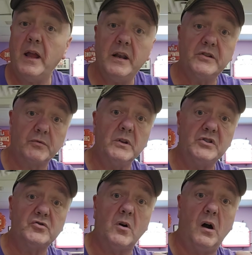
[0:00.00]
And it's
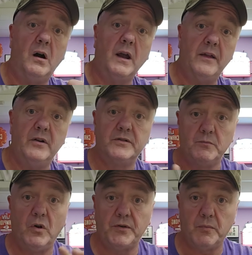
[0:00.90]
really strong, and
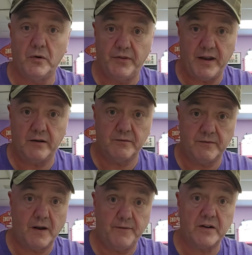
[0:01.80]
there's multiple
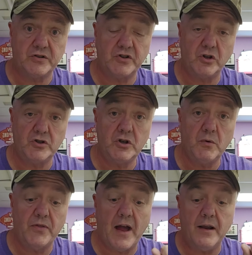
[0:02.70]
effects that you can
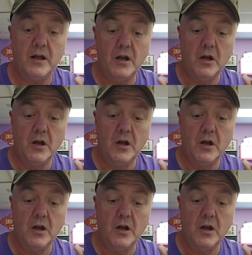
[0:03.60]
do with that.